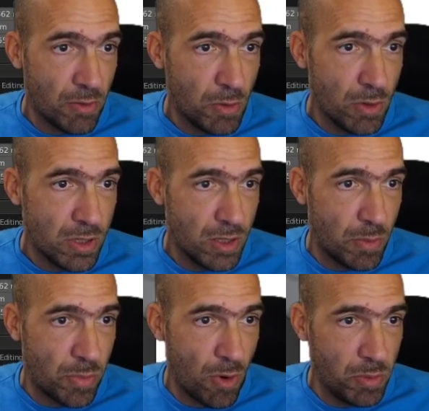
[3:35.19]
Of course,
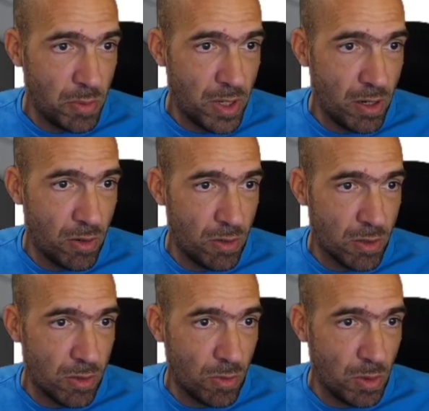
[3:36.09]
the problem here
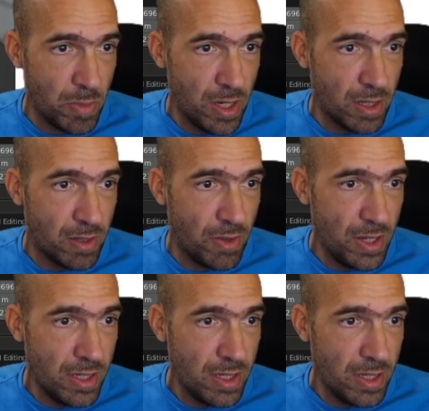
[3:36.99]
also will be that